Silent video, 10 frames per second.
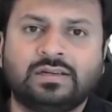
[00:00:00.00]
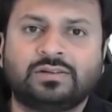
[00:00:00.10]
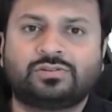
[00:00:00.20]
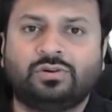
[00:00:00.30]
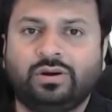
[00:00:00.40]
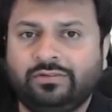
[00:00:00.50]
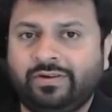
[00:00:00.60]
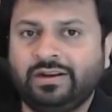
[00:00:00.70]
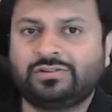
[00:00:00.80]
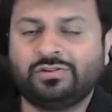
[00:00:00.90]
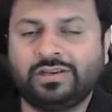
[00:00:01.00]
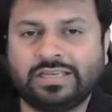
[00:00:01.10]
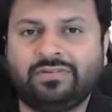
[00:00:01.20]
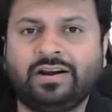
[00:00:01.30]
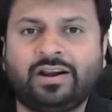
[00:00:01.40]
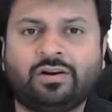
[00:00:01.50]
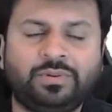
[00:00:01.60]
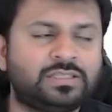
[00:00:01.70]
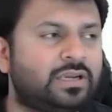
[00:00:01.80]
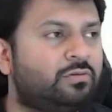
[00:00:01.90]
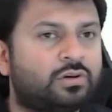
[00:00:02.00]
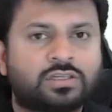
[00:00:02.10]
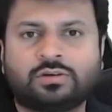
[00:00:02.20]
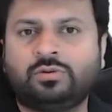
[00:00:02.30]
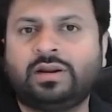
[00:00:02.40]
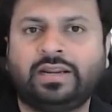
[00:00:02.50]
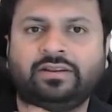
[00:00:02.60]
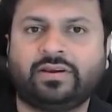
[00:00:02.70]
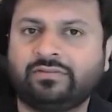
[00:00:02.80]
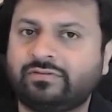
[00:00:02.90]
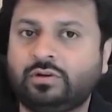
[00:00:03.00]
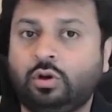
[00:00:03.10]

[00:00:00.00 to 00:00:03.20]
So once you receive 100 rupees, you have to distribute 95,